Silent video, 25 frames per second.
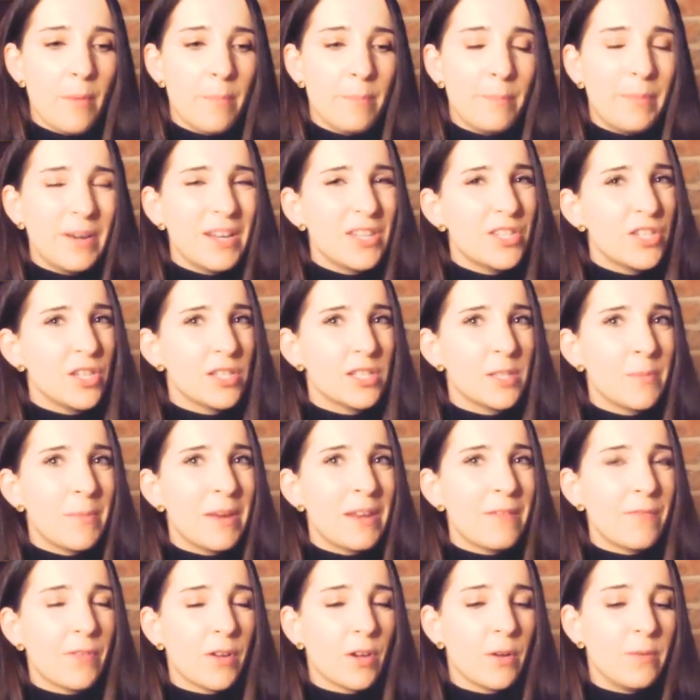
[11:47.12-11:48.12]
but it's just a
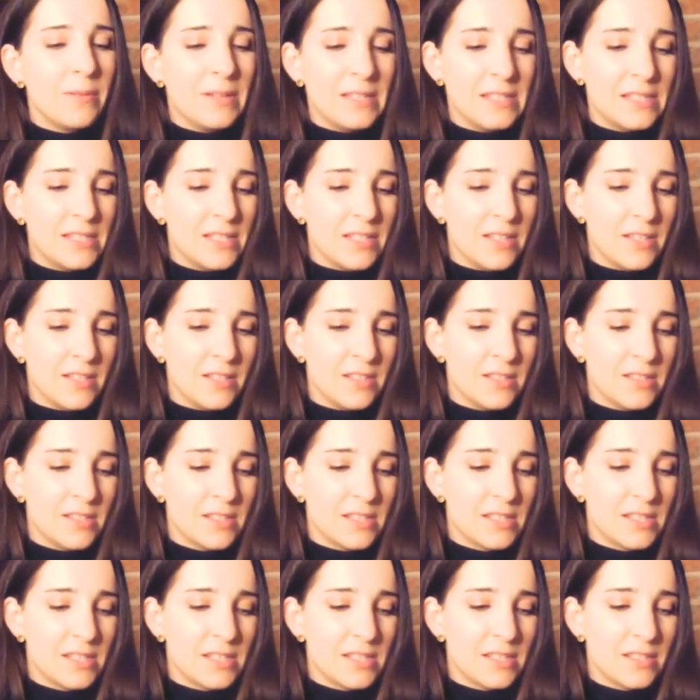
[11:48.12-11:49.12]
bit of a
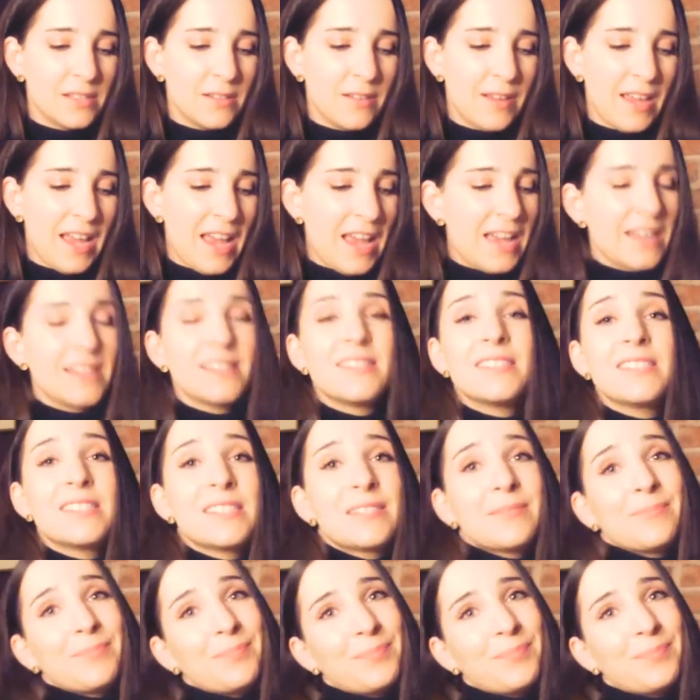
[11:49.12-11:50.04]
coincidence, and